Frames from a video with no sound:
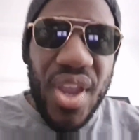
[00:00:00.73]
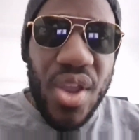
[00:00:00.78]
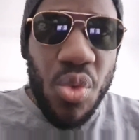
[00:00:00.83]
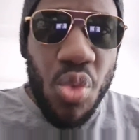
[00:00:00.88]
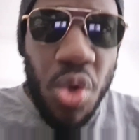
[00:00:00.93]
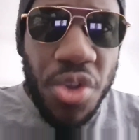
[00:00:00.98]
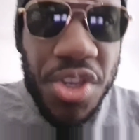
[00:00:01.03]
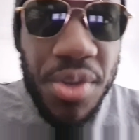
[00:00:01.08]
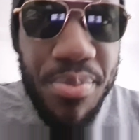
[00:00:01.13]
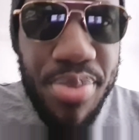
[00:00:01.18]

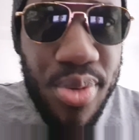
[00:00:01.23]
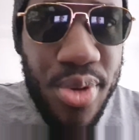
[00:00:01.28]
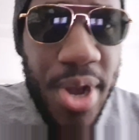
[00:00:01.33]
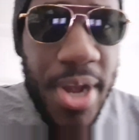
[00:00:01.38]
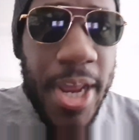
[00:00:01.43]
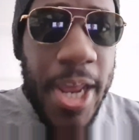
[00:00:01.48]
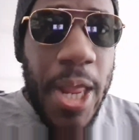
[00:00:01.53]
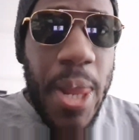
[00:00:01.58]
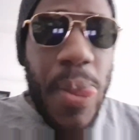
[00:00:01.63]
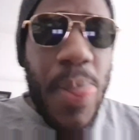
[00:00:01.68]
Wasn't
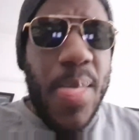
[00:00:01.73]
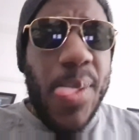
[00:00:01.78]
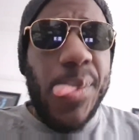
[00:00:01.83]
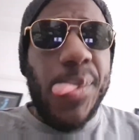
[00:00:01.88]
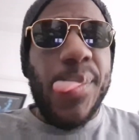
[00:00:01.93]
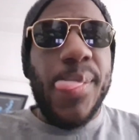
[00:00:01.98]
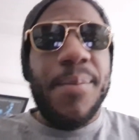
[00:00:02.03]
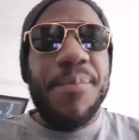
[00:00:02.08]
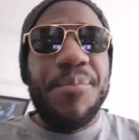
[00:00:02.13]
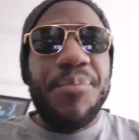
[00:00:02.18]
pretty.
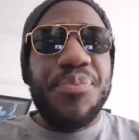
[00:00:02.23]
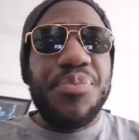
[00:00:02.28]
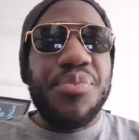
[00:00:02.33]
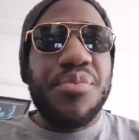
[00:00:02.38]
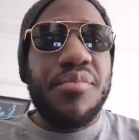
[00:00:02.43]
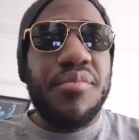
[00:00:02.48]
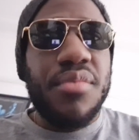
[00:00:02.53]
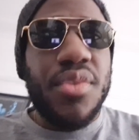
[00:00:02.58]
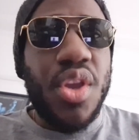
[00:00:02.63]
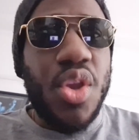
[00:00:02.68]

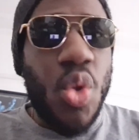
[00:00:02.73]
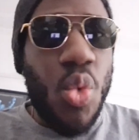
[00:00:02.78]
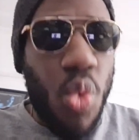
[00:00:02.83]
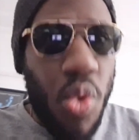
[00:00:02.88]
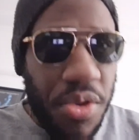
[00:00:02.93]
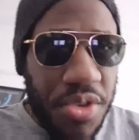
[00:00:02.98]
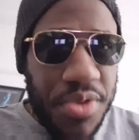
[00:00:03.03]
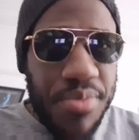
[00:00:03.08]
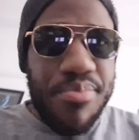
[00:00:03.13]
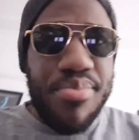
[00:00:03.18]
It
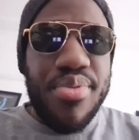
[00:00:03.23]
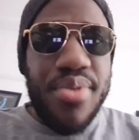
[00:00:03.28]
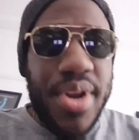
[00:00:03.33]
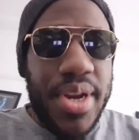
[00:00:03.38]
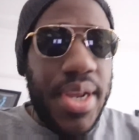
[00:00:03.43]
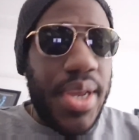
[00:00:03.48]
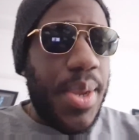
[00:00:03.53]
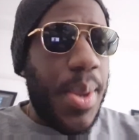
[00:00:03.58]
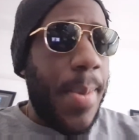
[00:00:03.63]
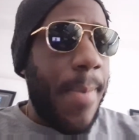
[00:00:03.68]
wasn't
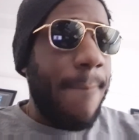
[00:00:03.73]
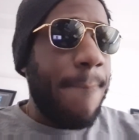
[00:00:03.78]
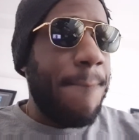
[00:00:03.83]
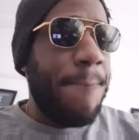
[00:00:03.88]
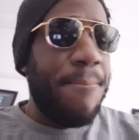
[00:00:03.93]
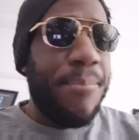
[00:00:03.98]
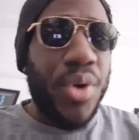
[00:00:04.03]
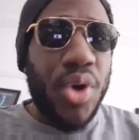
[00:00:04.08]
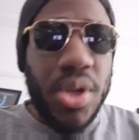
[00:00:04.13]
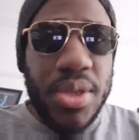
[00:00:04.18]
pretty.
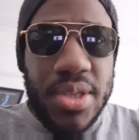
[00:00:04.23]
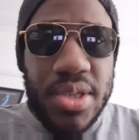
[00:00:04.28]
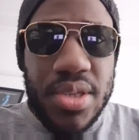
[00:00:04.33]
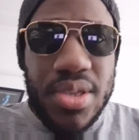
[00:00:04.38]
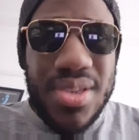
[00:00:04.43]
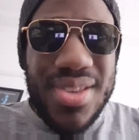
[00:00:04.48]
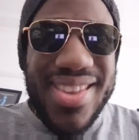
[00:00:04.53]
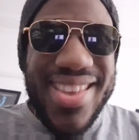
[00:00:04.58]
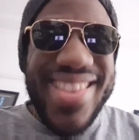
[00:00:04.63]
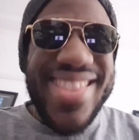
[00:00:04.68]

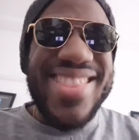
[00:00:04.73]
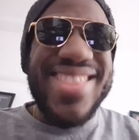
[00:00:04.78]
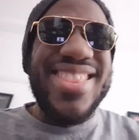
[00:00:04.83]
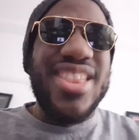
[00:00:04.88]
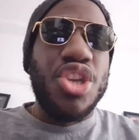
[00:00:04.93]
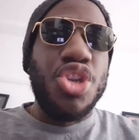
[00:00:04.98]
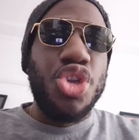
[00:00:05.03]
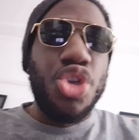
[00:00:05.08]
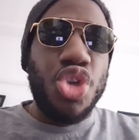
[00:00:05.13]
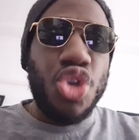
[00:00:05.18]
But
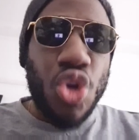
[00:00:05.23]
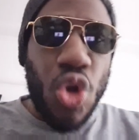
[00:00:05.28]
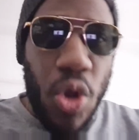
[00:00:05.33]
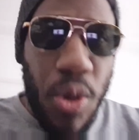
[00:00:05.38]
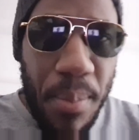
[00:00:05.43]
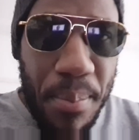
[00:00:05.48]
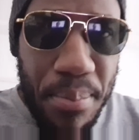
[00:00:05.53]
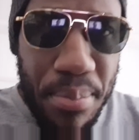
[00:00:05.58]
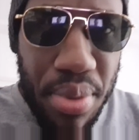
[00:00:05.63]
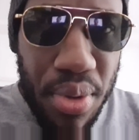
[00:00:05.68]
the
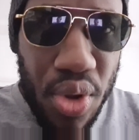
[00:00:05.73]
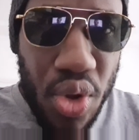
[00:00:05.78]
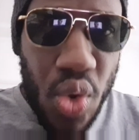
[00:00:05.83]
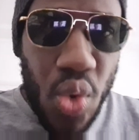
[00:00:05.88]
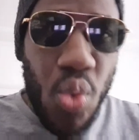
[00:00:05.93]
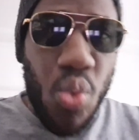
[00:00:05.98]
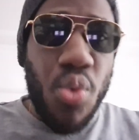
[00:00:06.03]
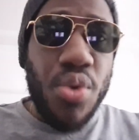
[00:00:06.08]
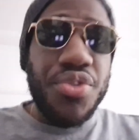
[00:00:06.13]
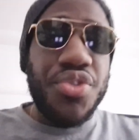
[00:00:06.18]
job
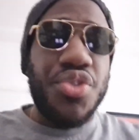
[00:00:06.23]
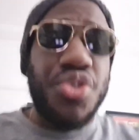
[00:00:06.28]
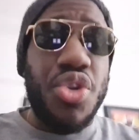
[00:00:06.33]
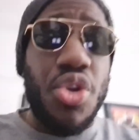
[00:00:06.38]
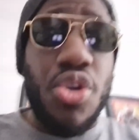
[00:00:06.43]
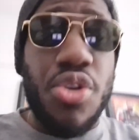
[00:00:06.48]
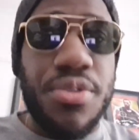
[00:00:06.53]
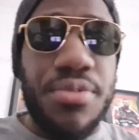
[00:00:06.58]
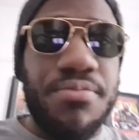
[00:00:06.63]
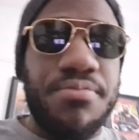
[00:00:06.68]
was
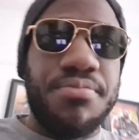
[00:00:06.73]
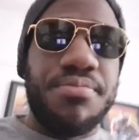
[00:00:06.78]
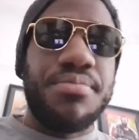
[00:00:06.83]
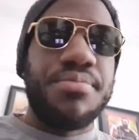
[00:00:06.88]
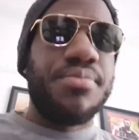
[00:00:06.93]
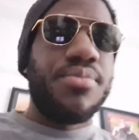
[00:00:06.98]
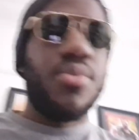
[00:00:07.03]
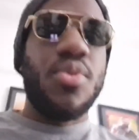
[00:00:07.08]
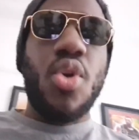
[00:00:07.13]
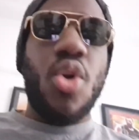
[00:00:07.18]
done.
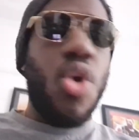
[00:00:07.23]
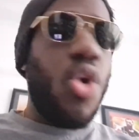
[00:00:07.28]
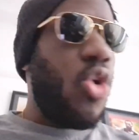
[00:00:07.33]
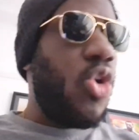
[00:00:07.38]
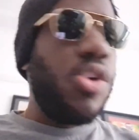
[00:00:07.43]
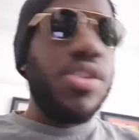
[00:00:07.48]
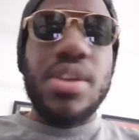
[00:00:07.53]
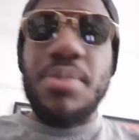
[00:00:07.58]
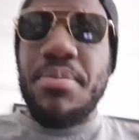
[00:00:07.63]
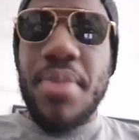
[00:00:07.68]

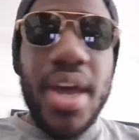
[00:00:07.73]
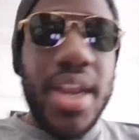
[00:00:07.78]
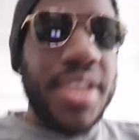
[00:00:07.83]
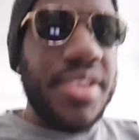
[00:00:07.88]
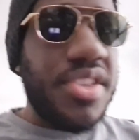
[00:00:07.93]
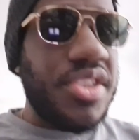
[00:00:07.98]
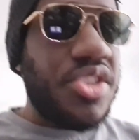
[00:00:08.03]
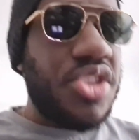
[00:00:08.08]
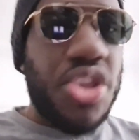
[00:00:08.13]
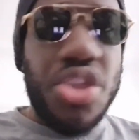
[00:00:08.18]
All that
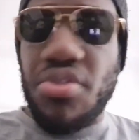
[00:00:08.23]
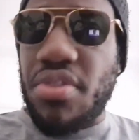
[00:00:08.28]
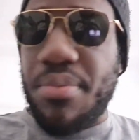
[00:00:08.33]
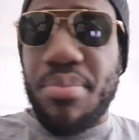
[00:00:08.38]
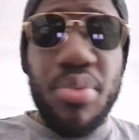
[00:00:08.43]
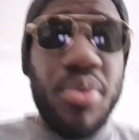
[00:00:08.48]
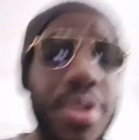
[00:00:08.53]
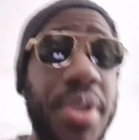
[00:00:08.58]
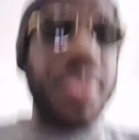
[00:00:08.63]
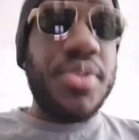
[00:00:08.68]
matters is the 3
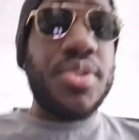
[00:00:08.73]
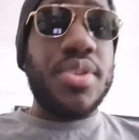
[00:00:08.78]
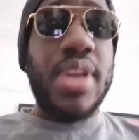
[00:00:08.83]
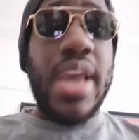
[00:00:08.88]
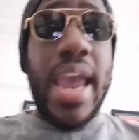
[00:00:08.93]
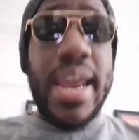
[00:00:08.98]
points.